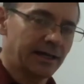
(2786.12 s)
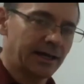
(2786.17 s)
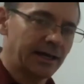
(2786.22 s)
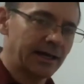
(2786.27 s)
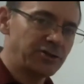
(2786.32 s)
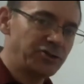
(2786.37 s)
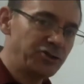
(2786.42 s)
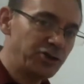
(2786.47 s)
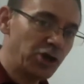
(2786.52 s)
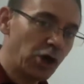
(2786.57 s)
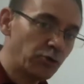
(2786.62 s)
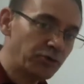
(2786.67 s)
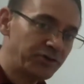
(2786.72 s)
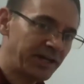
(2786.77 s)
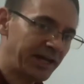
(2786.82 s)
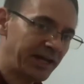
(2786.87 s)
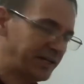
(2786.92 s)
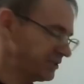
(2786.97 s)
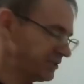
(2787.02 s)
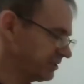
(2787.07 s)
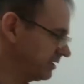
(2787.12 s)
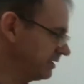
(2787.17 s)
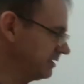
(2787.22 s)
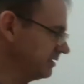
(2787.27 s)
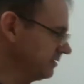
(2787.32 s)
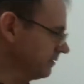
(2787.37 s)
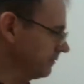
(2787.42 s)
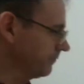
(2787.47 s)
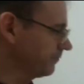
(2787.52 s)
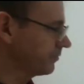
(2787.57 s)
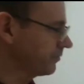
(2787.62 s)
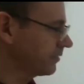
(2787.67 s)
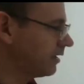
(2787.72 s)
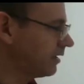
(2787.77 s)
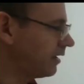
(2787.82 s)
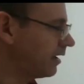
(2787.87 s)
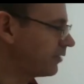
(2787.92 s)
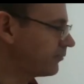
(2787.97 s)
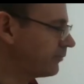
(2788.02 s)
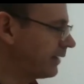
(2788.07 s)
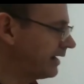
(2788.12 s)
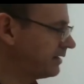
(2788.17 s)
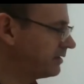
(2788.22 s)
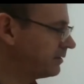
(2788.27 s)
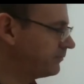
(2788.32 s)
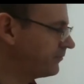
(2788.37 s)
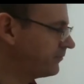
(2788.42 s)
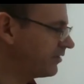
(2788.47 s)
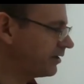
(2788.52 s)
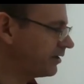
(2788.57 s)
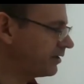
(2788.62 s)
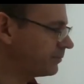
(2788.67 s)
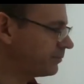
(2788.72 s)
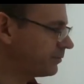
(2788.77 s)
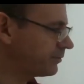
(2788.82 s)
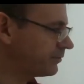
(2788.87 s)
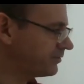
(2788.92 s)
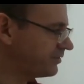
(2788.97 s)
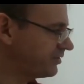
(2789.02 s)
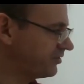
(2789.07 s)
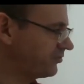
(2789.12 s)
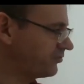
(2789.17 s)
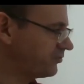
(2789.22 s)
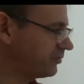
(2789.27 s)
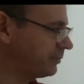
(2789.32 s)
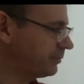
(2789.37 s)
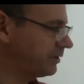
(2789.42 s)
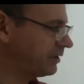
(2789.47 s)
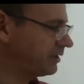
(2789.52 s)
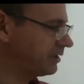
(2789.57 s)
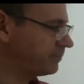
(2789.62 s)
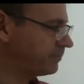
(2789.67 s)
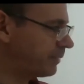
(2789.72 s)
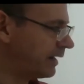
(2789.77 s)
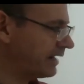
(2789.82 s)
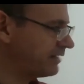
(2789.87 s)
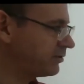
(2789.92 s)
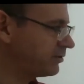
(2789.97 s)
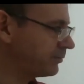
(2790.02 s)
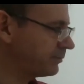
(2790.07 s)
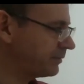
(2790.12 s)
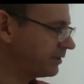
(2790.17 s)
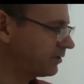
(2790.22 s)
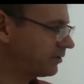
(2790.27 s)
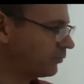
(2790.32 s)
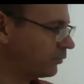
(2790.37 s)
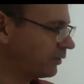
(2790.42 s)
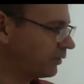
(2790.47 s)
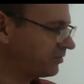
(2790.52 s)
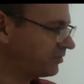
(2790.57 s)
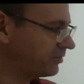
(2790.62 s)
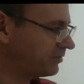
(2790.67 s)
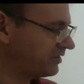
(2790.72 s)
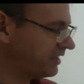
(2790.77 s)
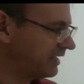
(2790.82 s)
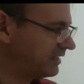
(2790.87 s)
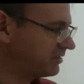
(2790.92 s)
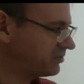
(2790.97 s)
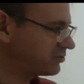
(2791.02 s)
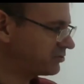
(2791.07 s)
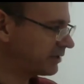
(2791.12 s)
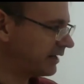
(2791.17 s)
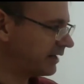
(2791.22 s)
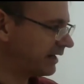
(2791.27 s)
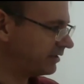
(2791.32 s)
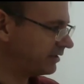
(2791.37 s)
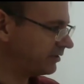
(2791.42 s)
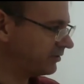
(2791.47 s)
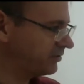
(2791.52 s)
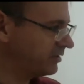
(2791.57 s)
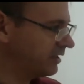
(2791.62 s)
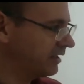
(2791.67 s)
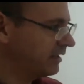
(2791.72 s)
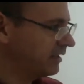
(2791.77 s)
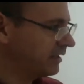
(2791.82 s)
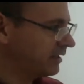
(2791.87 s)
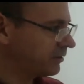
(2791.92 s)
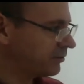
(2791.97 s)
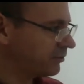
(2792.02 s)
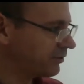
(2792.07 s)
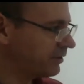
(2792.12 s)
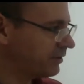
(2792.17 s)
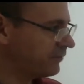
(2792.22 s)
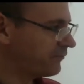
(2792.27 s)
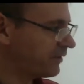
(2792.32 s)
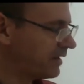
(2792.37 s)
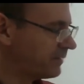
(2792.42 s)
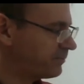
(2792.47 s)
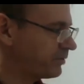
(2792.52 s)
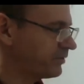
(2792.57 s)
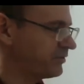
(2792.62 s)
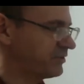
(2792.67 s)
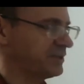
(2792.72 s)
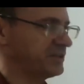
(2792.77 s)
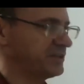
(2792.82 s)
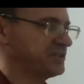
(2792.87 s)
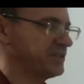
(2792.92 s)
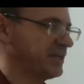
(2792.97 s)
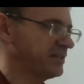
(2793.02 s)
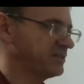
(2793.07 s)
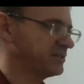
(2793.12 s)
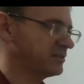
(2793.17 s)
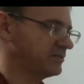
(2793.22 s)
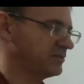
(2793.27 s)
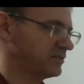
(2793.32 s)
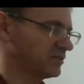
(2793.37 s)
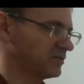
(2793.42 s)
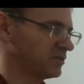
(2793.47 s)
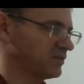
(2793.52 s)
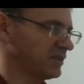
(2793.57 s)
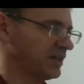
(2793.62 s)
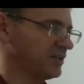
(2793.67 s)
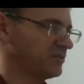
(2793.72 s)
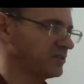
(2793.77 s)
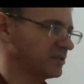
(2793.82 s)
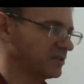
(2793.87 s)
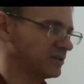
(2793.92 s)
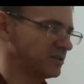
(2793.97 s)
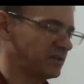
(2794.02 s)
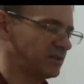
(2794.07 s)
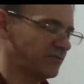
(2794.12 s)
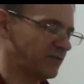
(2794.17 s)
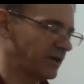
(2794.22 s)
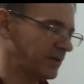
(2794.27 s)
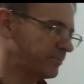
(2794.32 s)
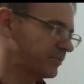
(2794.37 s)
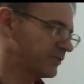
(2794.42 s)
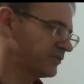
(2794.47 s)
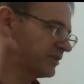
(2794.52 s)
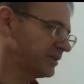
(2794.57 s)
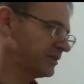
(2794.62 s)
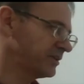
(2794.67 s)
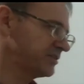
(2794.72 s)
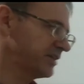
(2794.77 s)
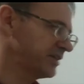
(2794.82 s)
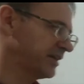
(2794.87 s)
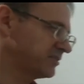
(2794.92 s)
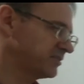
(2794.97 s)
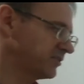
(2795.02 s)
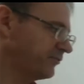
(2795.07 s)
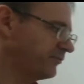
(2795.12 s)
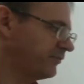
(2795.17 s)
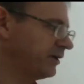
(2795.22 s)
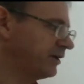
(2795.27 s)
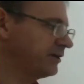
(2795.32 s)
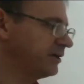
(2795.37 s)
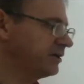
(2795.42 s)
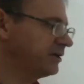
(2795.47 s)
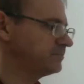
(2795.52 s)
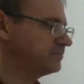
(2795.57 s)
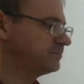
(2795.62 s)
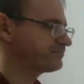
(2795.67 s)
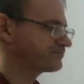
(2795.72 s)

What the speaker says: notation, our random variable distributed binomial with 10 trials, 35% chance of success, 65% chance of failure.